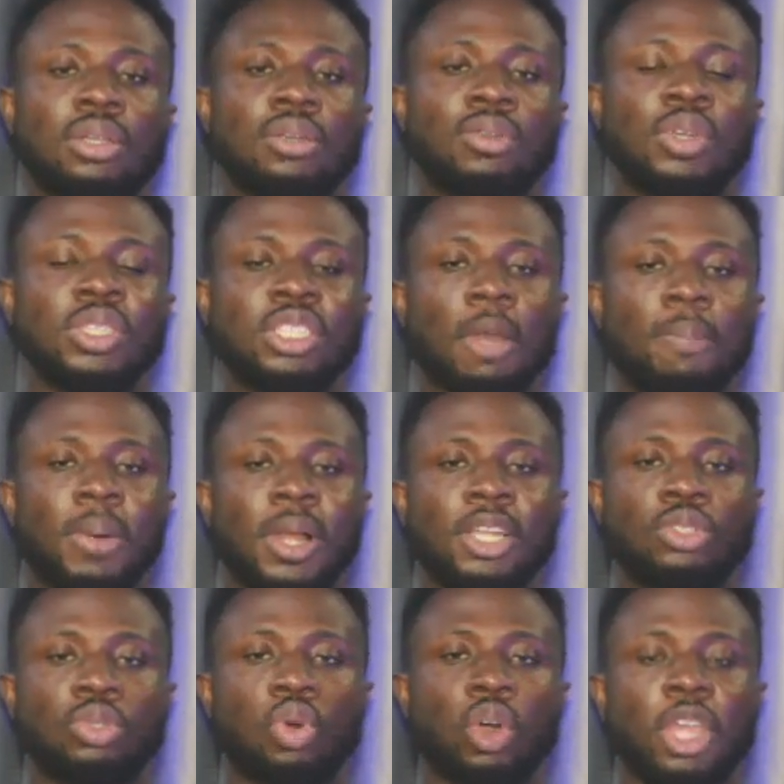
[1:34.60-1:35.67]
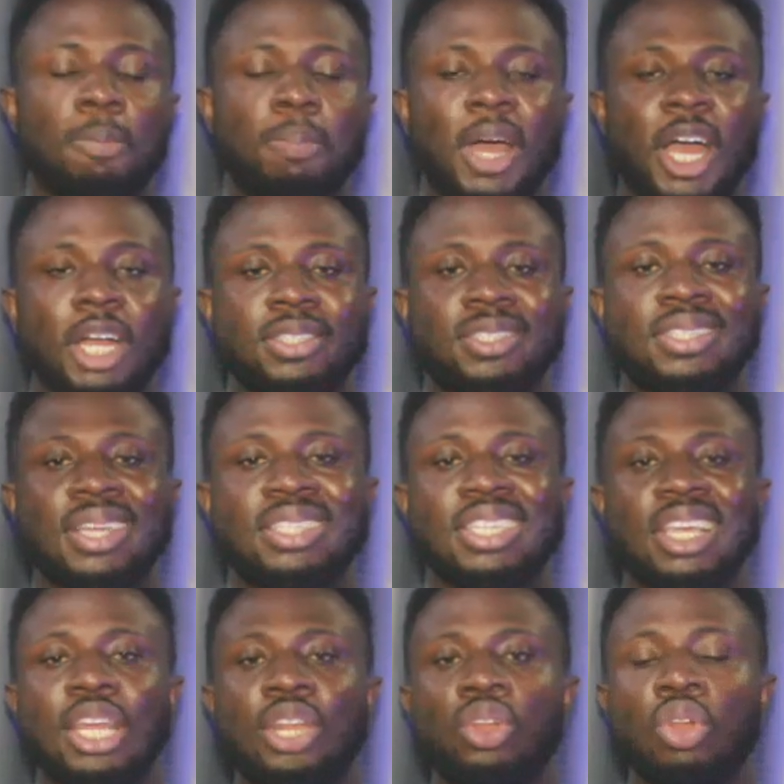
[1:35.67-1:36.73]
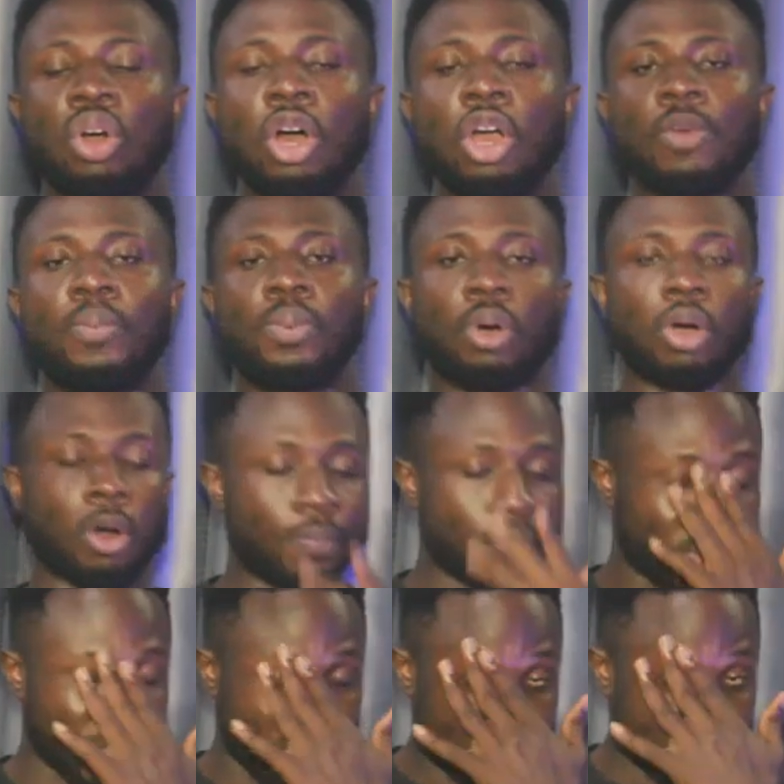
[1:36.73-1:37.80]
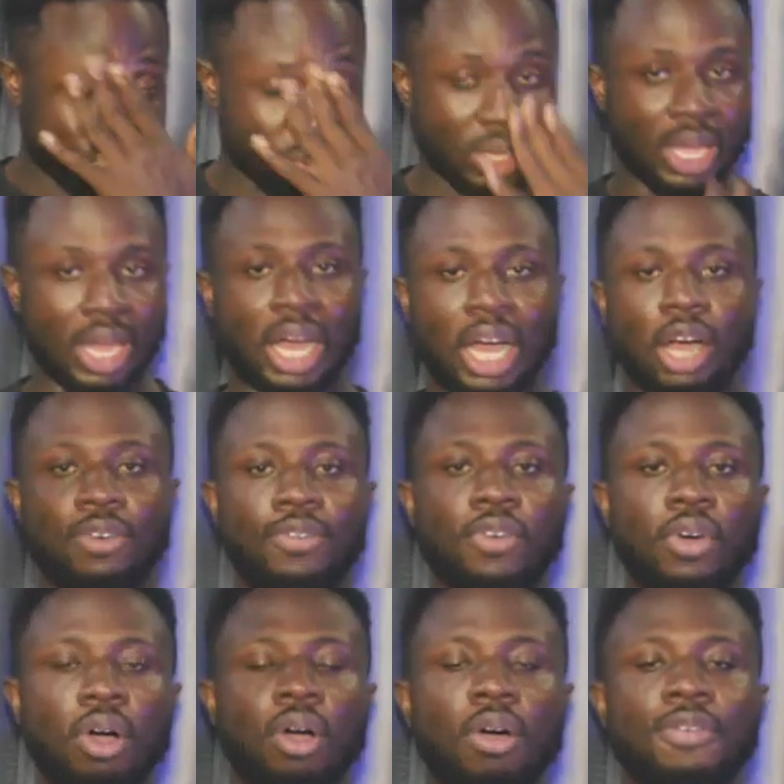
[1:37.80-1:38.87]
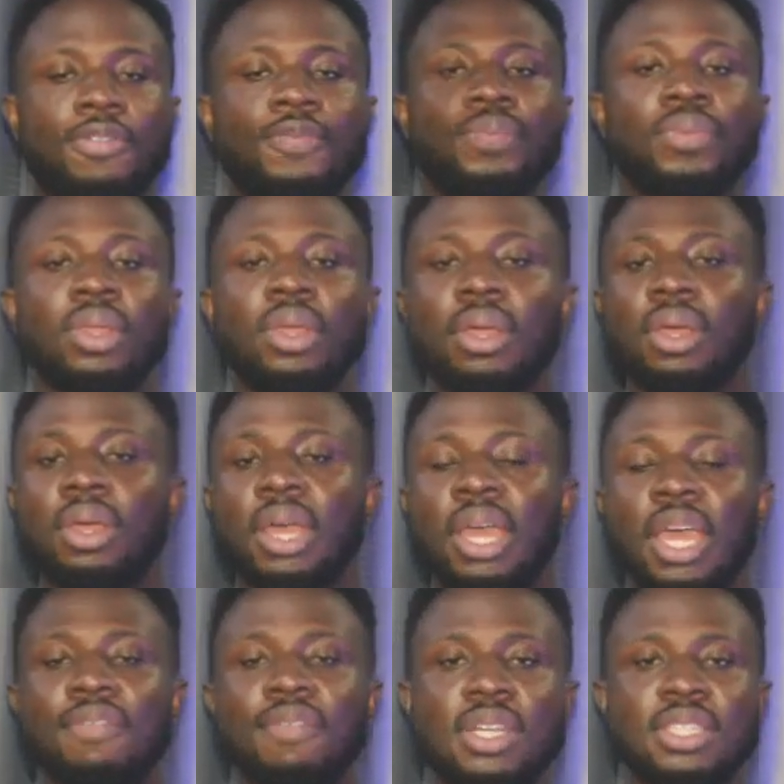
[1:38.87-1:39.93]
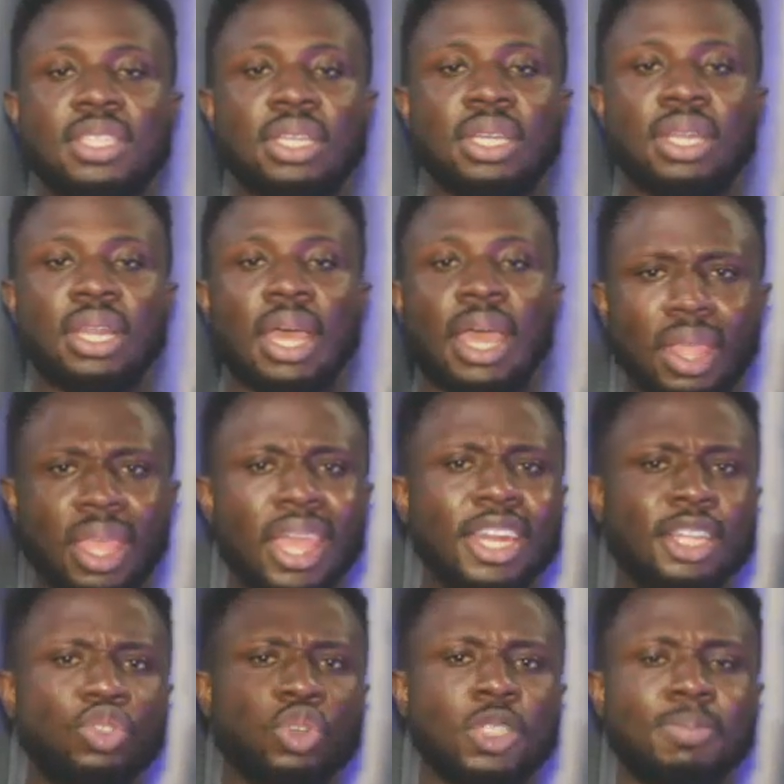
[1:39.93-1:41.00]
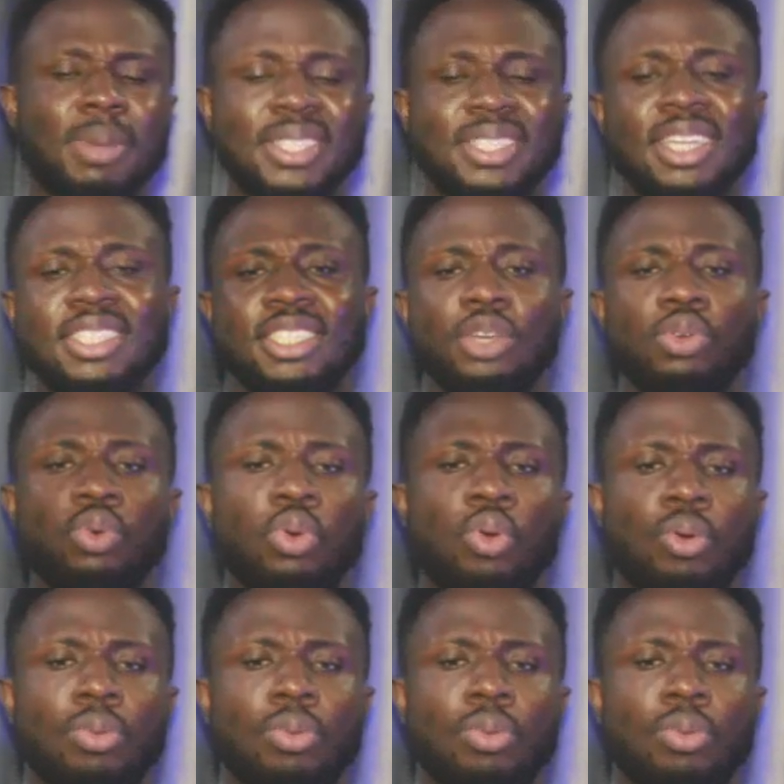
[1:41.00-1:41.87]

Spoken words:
Crystal Palace goalkeeper sent a long ball into the half of Everton, and it was Matete who